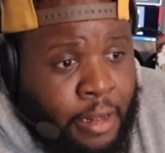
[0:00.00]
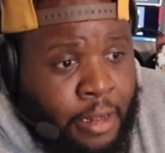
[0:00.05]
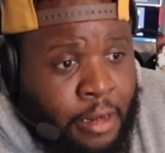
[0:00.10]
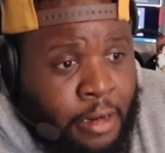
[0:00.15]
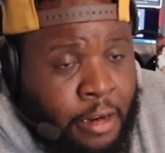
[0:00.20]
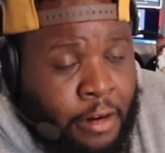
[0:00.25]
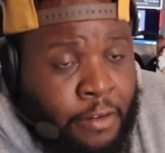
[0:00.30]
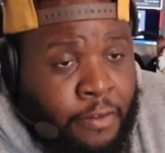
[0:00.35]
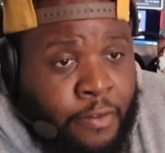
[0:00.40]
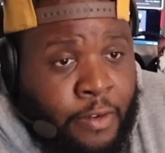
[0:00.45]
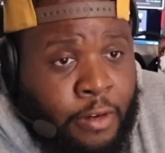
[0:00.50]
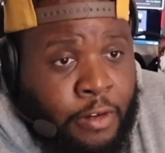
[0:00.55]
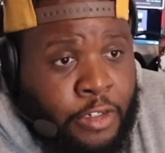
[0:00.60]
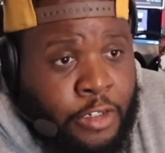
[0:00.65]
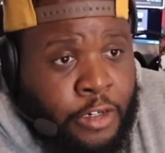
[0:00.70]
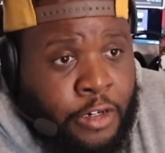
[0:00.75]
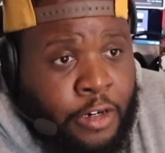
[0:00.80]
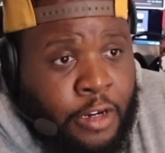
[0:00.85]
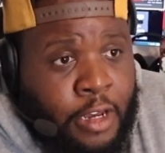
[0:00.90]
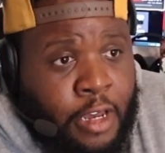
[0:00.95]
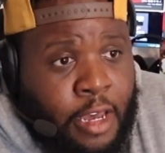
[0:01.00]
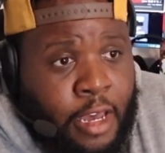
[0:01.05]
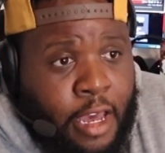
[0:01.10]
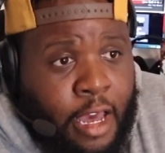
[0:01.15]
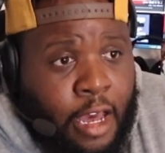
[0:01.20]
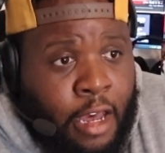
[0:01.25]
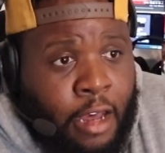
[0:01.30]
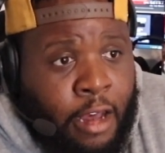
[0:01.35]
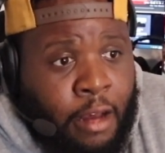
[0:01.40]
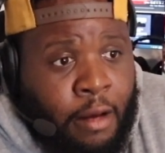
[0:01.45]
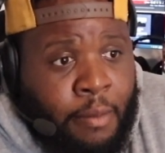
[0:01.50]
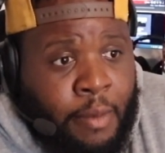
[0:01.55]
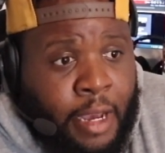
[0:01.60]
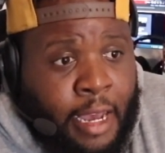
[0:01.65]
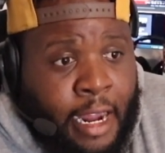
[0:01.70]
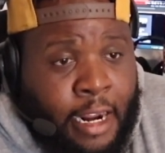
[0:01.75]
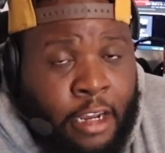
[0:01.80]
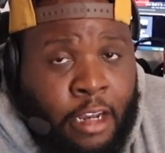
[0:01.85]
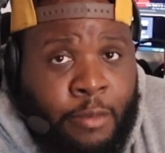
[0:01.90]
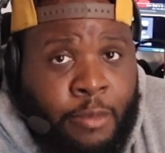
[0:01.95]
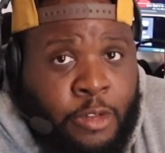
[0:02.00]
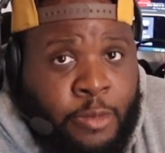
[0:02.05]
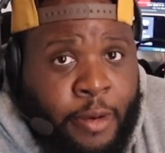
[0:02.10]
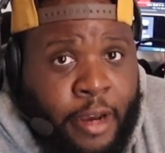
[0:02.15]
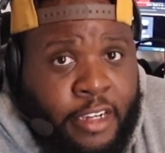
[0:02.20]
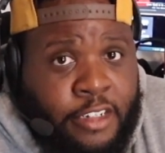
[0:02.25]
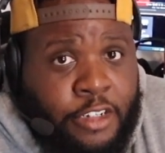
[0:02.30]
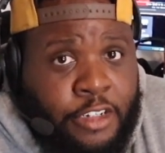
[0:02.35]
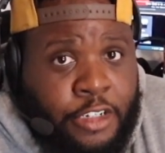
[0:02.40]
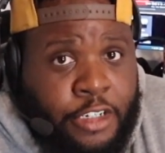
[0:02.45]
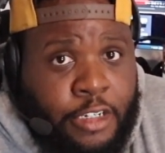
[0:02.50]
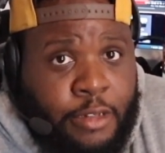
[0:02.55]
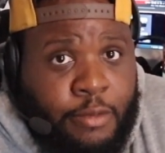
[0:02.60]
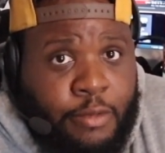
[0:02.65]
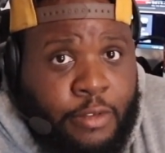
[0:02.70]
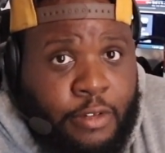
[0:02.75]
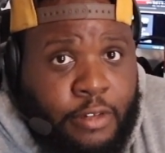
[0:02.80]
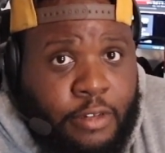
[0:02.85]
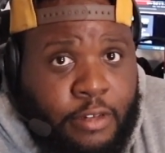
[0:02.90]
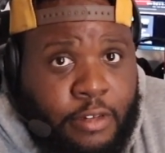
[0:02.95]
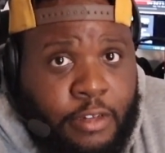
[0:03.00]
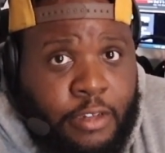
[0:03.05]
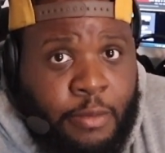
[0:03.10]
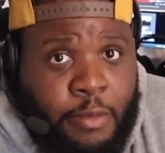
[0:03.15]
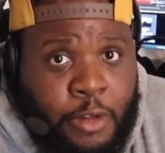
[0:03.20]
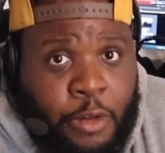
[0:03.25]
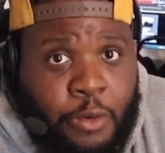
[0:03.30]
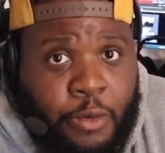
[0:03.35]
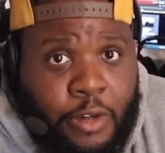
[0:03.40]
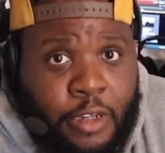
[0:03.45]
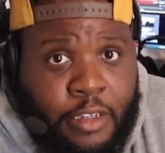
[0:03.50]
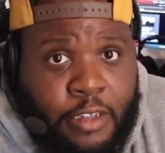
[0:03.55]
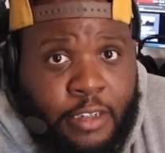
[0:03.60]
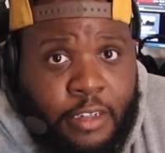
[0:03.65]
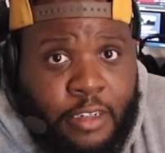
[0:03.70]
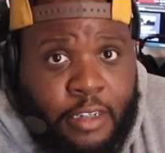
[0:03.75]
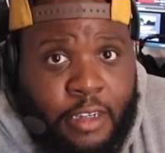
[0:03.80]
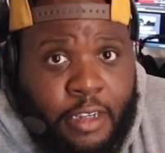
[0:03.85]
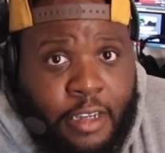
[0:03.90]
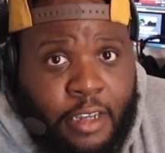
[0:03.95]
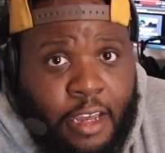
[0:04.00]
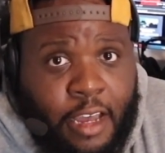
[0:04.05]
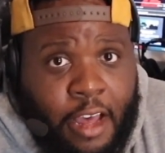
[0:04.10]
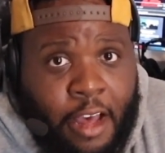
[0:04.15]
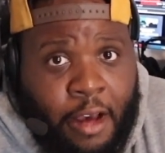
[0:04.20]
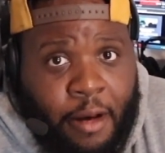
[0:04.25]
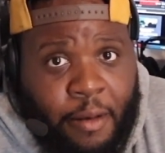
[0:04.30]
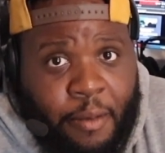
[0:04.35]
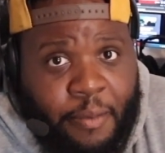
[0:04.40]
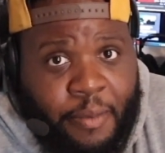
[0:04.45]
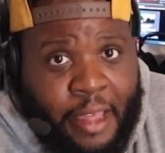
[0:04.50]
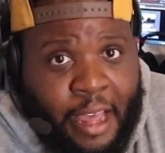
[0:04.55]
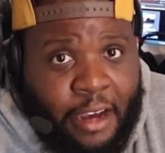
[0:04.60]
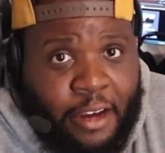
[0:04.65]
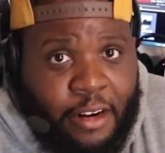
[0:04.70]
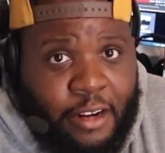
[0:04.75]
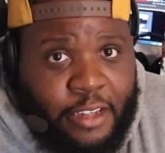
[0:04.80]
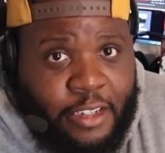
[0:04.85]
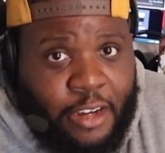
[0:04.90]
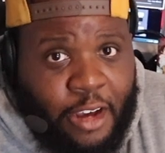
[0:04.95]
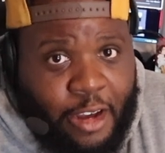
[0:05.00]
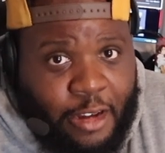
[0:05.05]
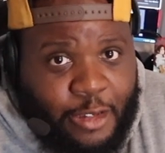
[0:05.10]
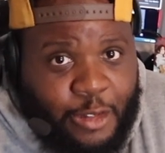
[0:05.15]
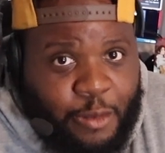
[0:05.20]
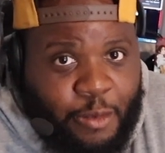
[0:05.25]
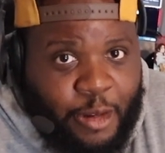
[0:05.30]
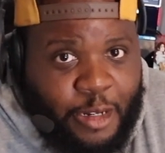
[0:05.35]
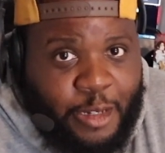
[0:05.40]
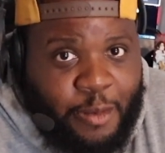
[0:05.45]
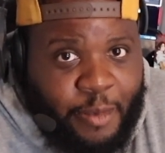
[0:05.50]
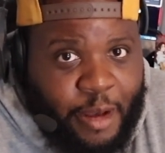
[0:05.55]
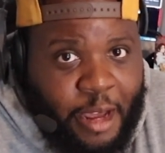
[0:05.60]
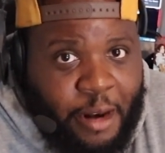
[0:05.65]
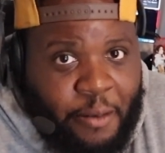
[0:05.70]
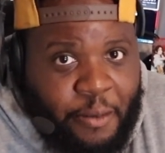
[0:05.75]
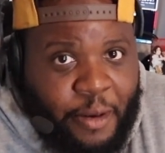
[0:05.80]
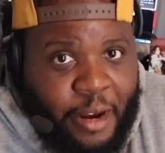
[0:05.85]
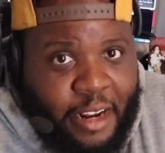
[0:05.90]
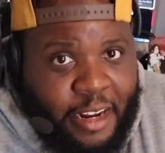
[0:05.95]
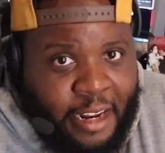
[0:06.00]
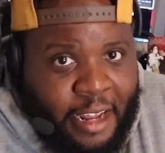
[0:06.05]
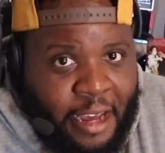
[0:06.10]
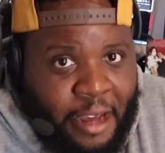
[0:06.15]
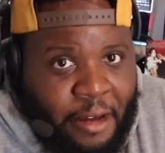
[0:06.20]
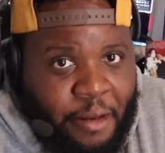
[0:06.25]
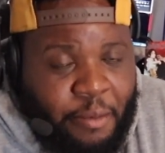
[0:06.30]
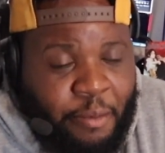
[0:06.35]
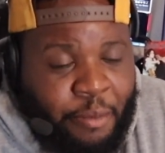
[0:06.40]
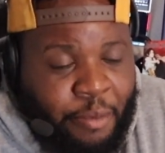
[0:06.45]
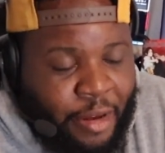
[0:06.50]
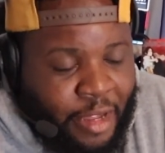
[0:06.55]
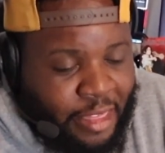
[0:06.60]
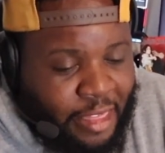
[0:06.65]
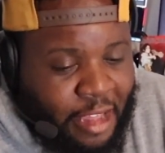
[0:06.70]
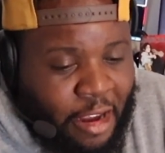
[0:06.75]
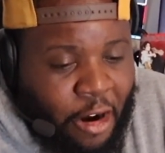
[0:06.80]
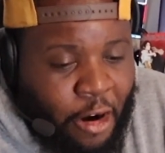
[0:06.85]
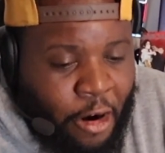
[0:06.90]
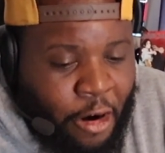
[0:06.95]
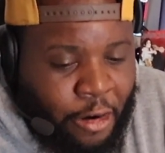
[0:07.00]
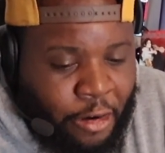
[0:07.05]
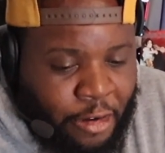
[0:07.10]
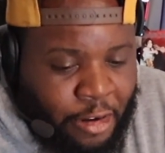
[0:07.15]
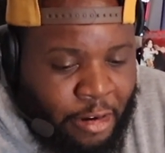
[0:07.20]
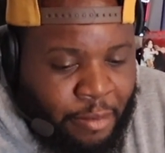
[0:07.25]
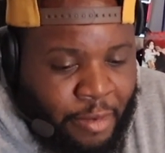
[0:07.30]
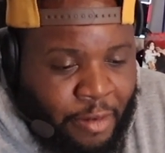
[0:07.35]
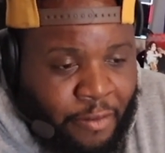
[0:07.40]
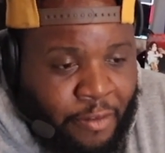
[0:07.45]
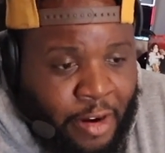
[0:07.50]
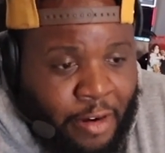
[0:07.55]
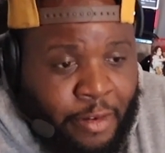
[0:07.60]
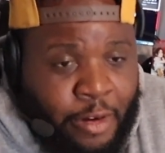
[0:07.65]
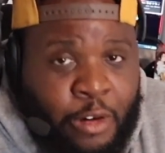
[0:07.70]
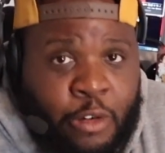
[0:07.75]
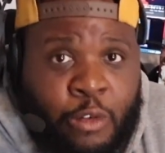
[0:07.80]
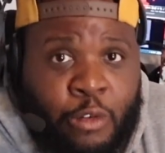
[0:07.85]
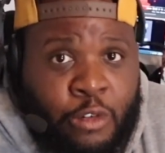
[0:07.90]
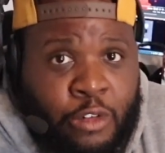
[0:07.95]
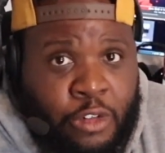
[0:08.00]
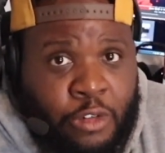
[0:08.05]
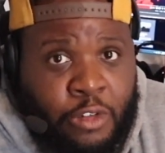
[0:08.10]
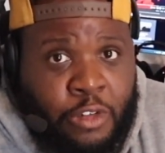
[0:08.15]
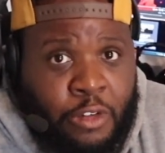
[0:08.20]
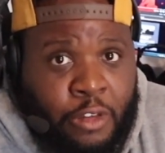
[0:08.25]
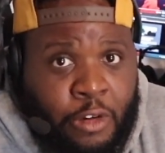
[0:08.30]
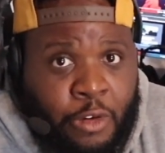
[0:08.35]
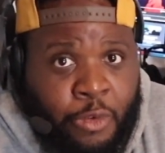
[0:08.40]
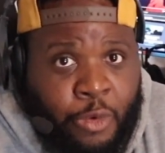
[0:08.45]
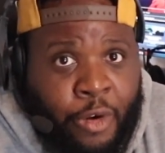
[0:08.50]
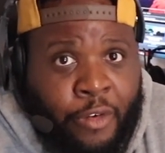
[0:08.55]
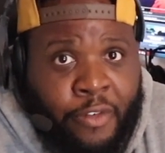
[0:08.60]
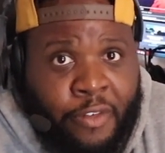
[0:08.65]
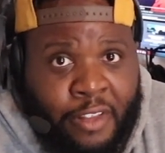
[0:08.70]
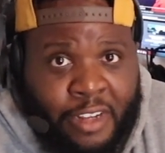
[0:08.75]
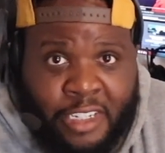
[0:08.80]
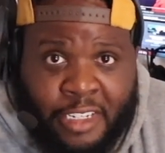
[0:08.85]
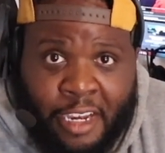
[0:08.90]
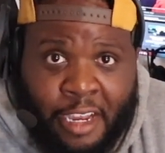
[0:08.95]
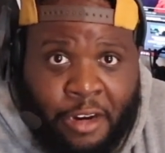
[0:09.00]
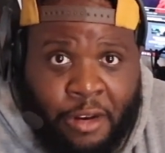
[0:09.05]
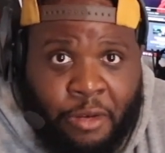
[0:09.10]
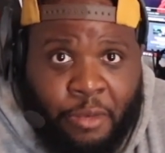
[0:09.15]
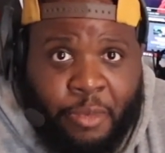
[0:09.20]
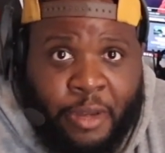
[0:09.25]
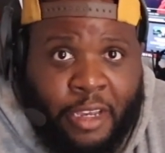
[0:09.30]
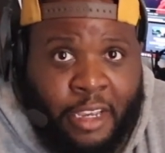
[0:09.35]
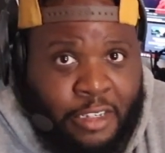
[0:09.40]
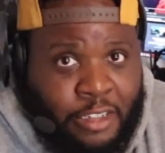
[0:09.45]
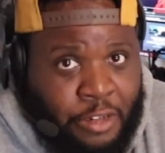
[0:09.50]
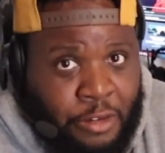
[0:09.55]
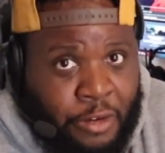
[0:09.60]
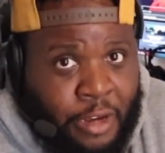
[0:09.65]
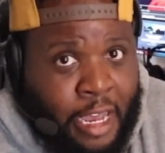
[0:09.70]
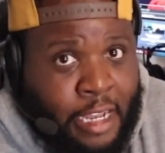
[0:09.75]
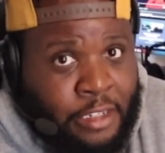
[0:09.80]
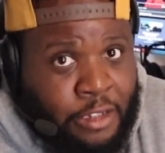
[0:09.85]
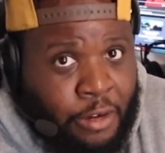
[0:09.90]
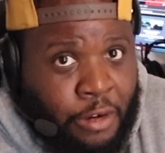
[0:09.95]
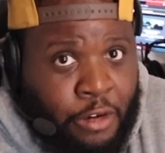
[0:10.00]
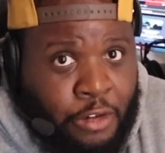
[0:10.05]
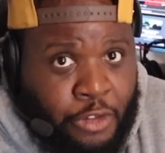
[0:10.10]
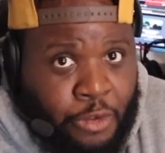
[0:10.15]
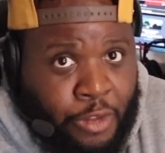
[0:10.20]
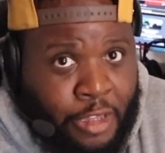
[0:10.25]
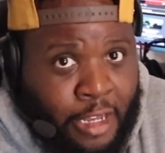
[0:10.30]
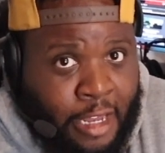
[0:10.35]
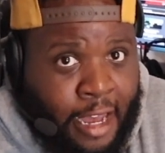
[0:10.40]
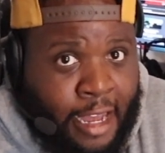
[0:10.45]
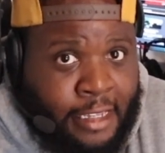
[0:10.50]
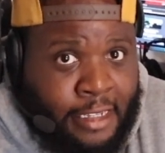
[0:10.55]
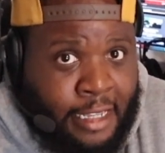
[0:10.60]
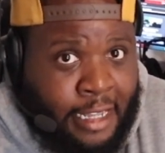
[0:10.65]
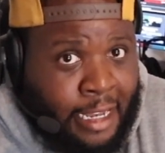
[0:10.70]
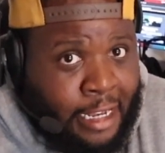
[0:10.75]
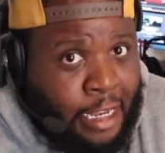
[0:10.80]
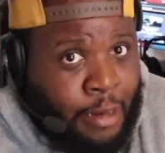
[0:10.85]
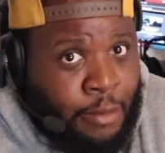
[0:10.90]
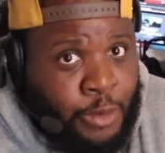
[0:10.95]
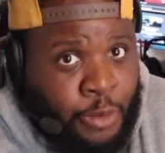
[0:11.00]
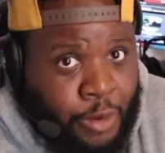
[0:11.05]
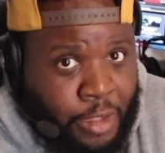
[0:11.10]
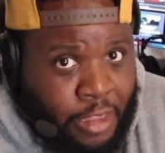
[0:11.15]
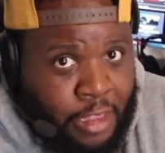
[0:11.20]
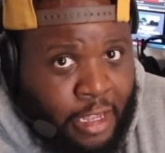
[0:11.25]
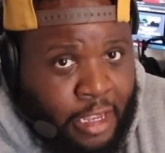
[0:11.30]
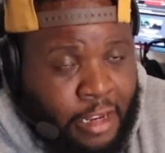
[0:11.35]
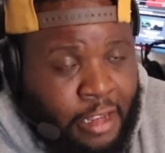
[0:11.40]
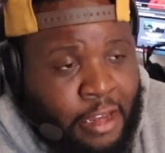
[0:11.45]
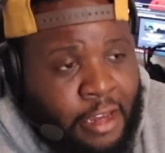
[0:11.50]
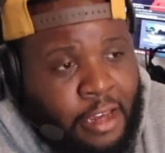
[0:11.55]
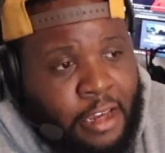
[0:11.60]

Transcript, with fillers: in the near future um, i got a couple sponsorships some new ones I'm um, not going to talk too much about them right now, but they are going to be very crucial to the growth of the channel because you guys are going to enjoy the content that comes with it.